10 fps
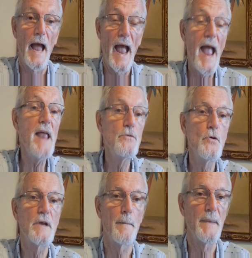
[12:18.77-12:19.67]
and
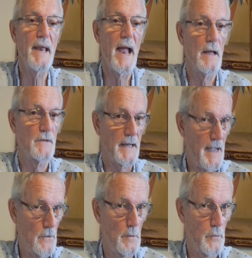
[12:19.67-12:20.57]
you can be held
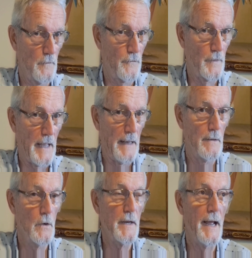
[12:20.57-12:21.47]
accountable for that,
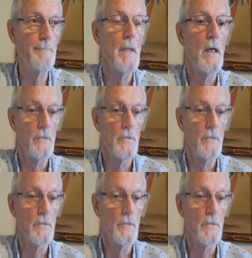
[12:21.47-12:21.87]
okay?